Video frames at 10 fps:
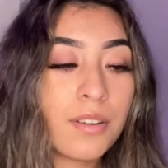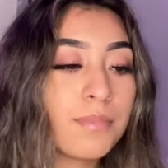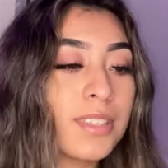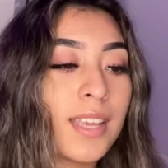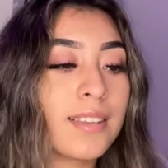
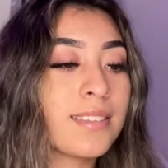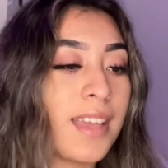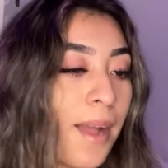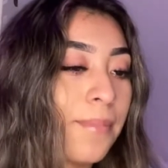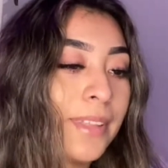just like
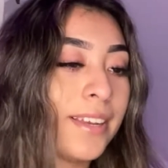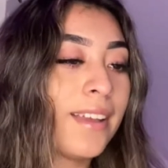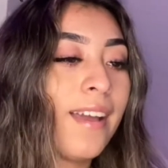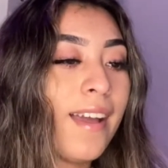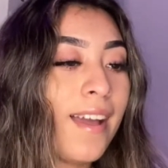damn like
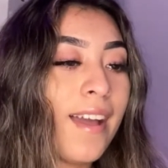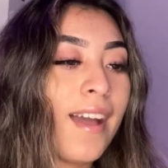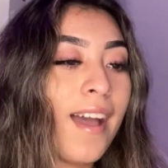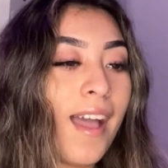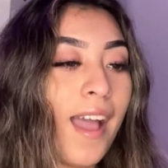
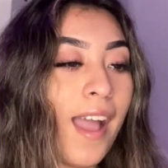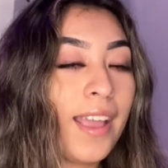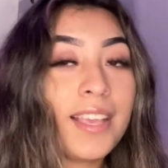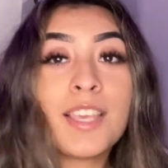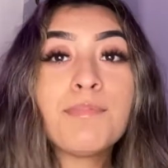
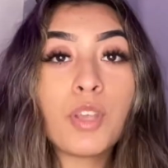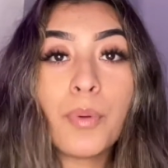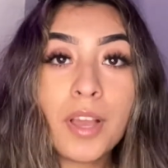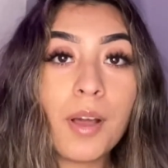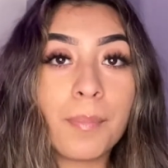it keeps
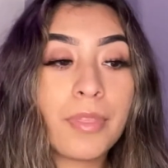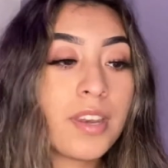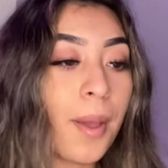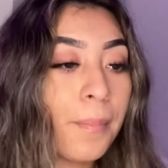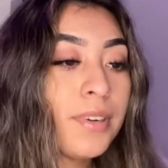going up the
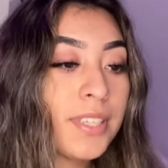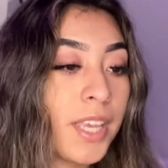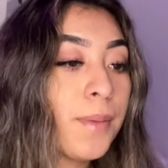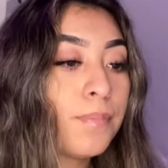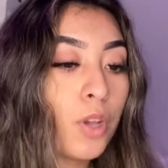numbers
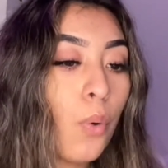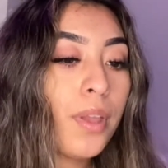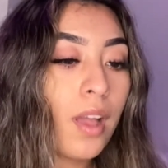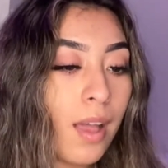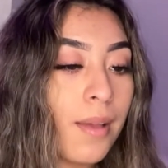keep
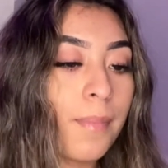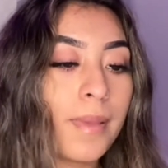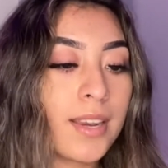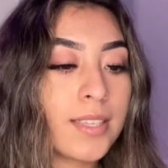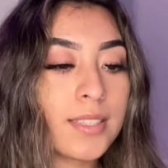going up
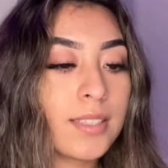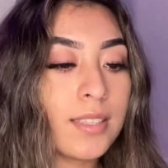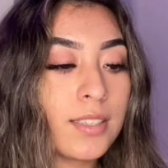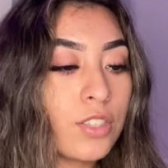and it's it's just